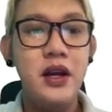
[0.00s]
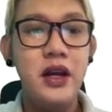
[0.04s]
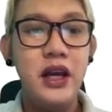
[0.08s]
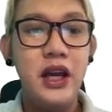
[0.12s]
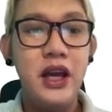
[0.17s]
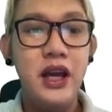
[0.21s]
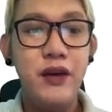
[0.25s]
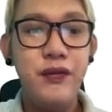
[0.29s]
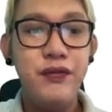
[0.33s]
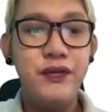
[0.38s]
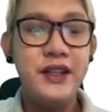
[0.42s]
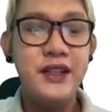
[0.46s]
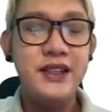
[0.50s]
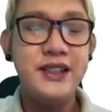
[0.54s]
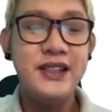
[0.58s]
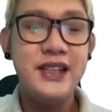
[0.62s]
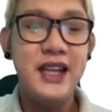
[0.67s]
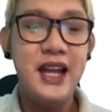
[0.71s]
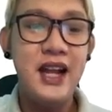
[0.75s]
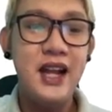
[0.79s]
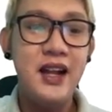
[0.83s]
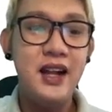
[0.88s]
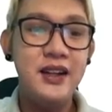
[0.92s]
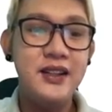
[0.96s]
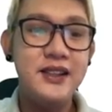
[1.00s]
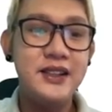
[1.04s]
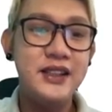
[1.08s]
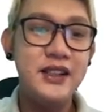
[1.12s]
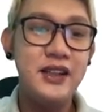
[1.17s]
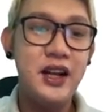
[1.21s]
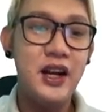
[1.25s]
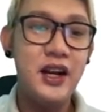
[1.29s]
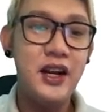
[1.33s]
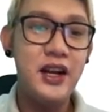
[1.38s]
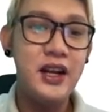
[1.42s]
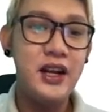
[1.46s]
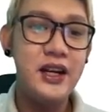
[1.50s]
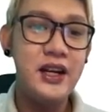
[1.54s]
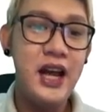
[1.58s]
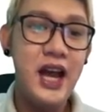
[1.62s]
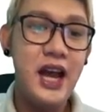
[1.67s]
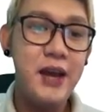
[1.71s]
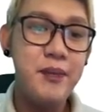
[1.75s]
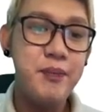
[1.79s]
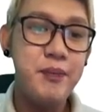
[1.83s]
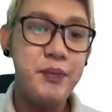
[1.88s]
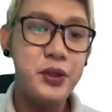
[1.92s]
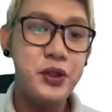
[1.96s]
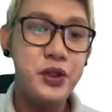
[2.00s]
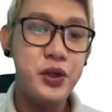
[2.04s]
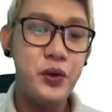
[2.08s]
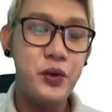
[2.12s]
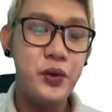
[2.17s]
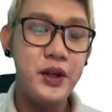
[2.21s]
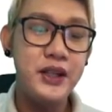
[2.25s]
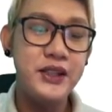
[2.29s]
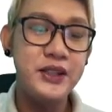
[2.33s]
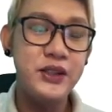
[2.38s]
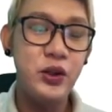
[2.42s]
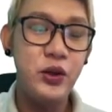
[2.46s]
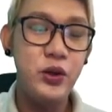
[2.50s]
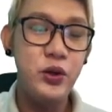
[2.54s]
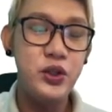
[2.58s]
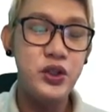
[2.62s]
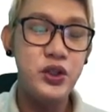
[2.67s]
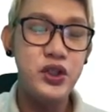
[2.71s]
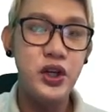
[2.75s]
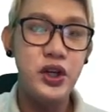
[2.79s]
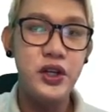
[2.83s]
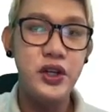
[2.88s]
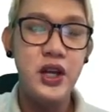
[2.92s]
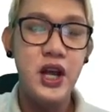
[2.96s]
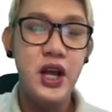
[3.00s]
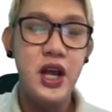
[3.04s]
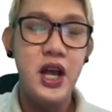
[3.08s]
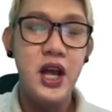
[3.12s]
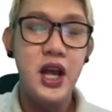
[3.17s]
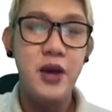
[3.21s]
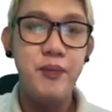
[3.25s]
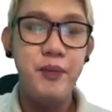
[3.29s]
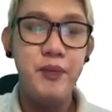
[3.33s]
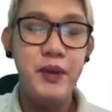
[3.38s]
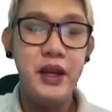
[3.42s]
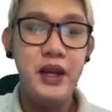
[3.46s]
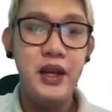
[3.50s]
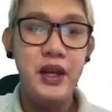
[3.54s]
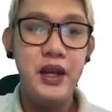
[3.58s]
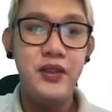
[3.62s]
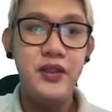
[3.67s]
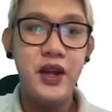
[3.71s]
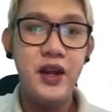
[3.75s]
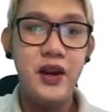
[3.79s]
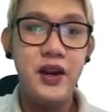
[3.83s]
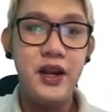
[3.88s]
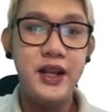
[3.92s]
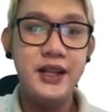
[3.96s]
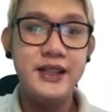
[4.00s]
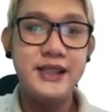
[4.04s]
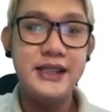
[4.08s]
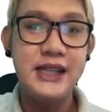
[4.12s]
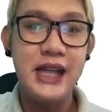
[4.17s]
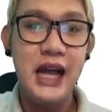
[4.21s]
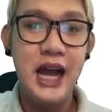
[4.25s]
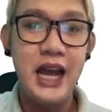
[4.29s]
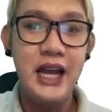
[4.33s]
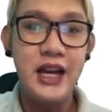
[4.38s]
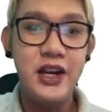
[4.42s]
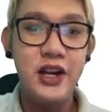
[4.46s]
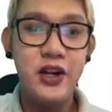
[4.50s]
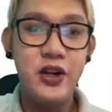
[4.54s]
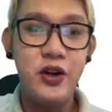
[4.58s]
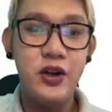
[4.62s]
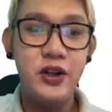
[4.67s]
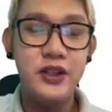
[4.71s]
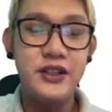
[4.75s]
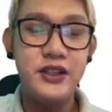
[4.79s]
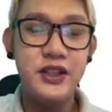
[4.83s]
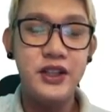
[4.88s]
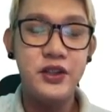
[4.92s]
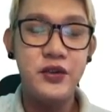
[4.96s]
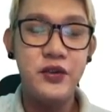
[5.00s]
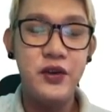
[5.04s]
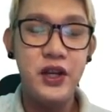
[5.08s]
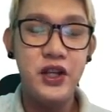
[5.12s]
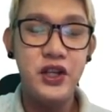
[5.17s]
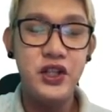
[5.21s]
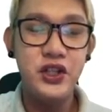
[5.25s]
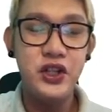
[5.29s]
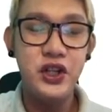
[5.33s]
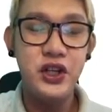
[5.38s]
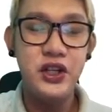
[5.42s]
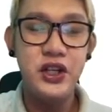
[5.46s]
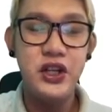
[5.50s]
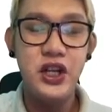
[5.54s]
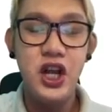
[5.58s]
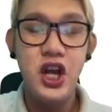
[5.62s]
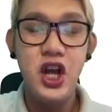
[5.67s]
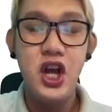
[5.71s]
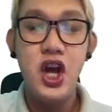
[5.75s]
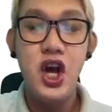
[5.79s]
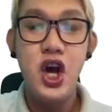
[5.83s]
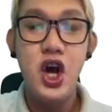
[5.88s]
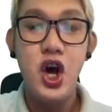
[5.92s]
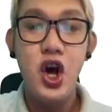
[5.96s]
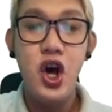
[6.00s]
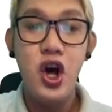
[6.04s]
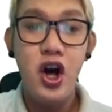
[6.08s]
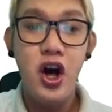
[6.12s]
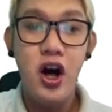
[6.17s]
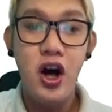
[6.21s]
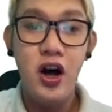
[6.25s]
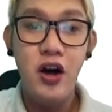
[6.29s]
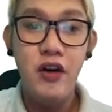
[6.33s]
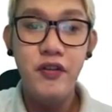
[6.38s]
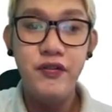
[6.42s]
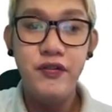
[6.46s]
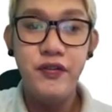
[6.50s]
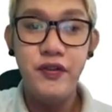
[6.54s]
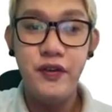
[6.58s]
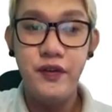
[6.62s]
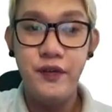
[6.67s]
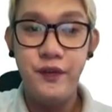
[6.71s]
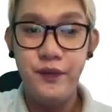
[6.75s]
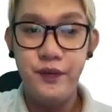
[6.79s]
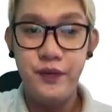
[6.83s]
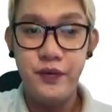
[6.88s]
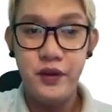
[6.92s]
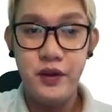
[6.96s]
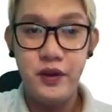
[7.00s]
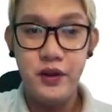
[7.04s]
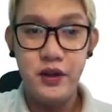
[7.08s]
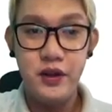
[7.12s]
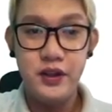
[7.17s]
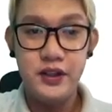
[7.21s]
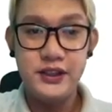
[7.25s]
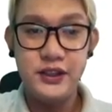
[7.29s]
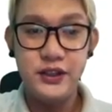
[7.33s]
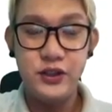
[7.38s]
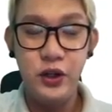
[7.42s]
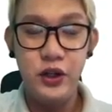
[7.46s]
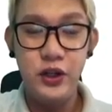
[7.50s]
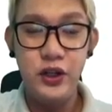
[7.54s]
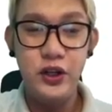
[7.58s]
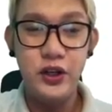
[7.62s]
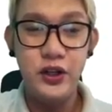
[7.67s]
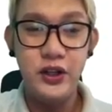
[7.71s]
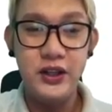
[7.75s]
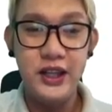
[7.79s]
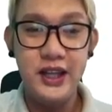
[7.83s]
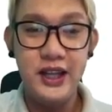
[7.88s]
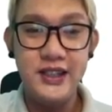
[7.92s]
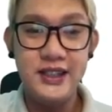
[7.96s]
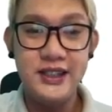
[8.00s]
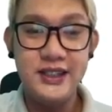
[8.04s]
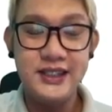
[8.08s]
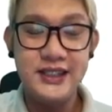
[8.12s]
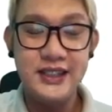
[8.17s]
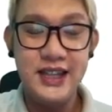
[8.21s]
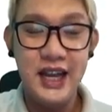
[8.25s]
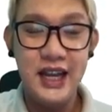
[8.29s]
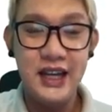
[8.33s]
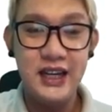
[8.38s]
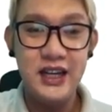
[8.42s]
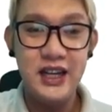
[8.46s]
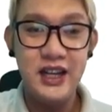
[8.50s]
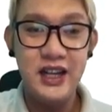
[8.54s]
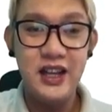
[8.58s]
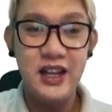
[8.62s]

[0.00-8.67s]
If the cells are in hypotonic solution, meaning there is higher concentration of solute inside